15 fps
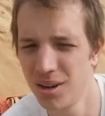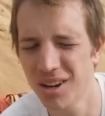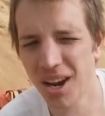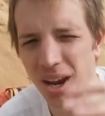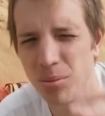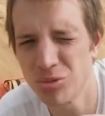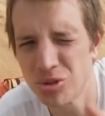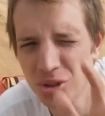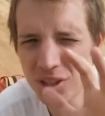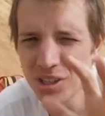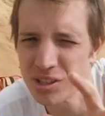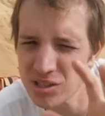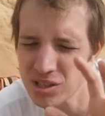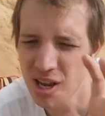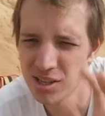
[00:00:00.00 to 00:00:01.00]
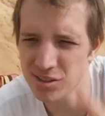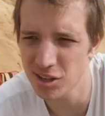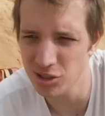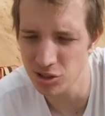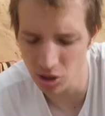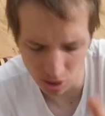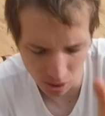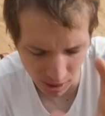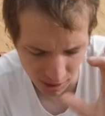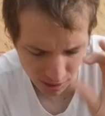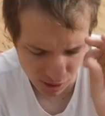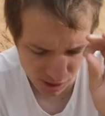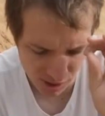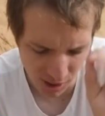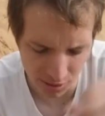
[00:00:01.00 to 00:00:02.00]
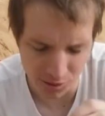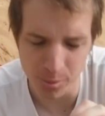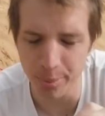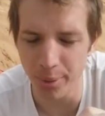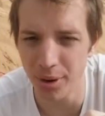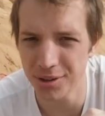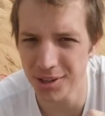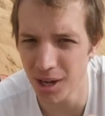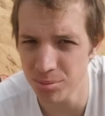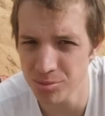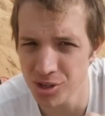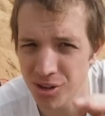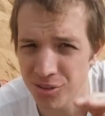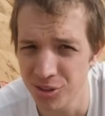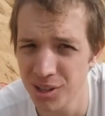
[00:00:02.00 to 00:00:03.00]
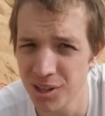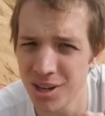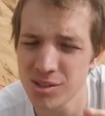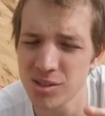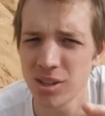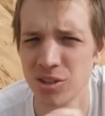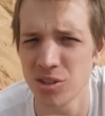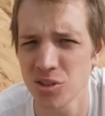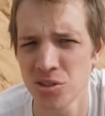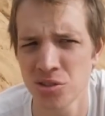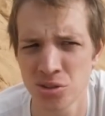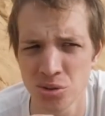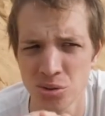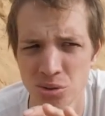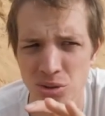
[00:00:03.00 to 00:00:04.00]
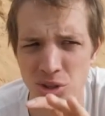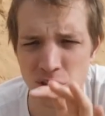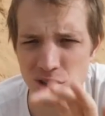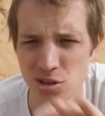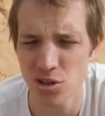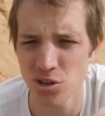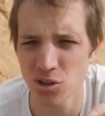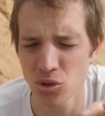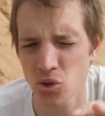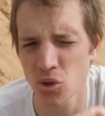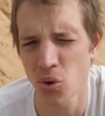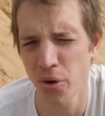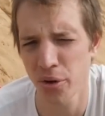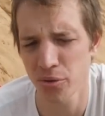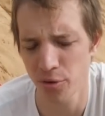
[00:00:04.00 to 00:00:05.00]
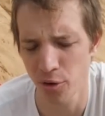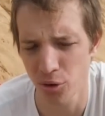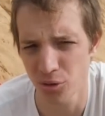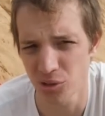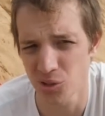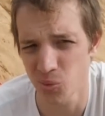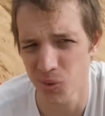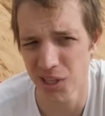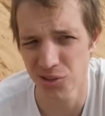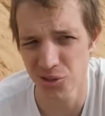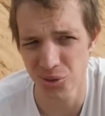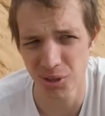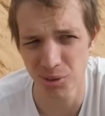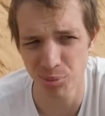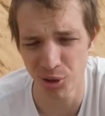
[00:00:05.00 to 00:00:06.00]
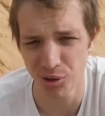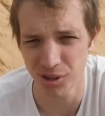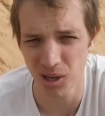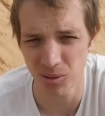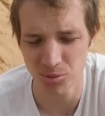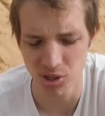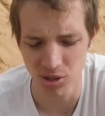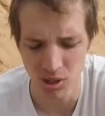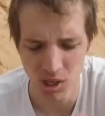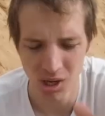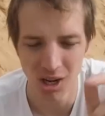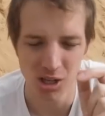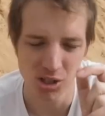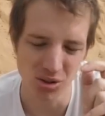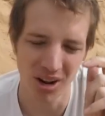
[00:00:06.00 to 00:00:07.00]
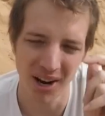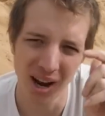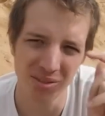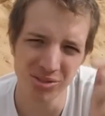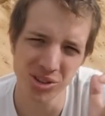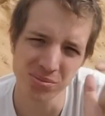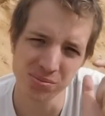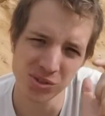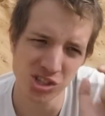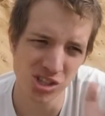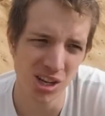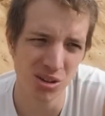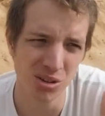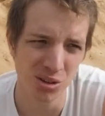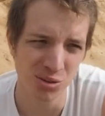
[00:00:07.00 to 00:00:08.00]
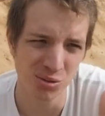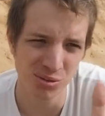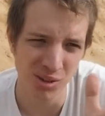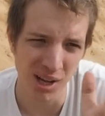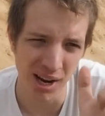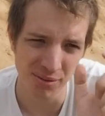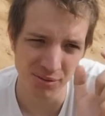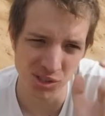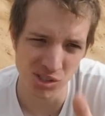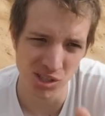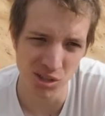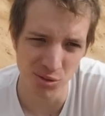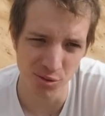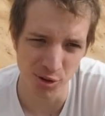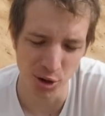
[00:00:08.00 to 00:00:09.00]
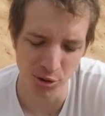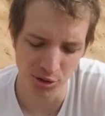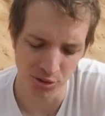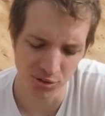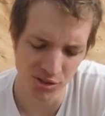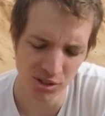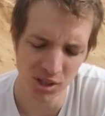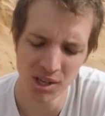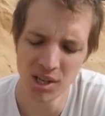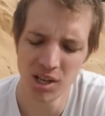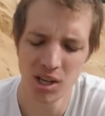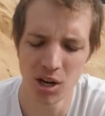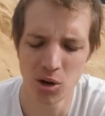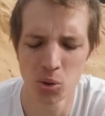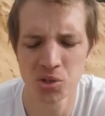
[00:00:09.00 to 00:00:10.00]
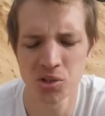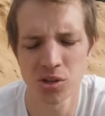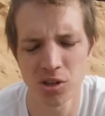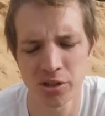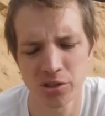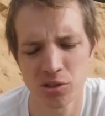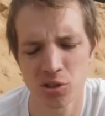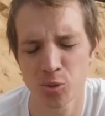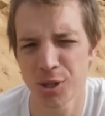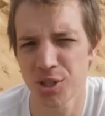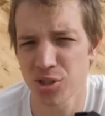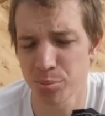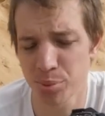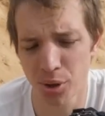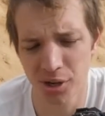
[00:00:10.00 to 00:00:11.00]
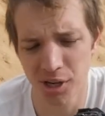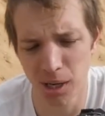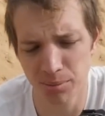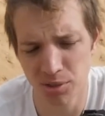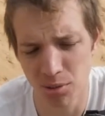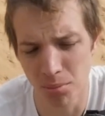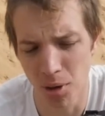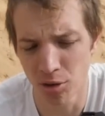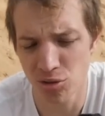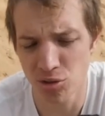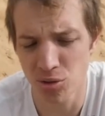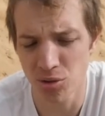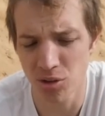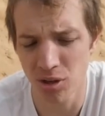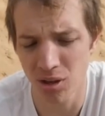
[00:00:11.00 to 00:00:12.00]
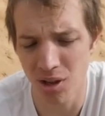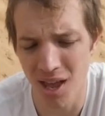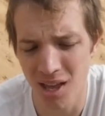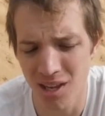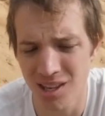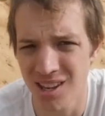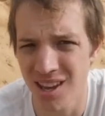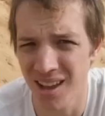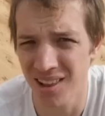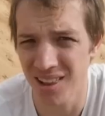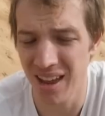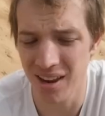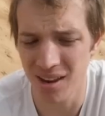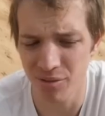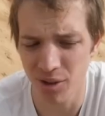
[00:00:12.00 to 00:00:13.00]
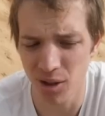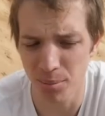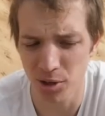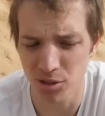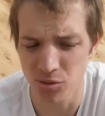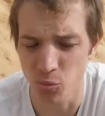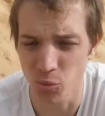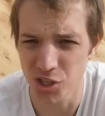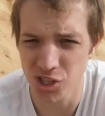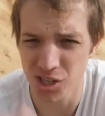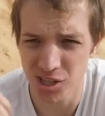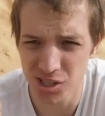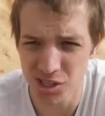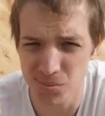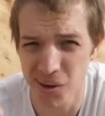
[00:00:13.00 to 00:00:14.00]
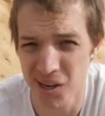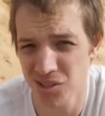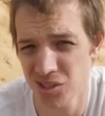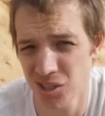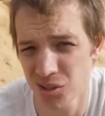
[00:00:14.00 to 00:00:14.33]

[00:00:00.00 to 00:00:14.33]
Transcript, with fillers: Okay, I'm doing this as I go. I just set it to Pro Capture and realized it doesn't do continuous autofocus while doing Pro Capture. So I have to single focus. It also doesn't switch to Pro Capture mode to the AEL, AFL button, which is my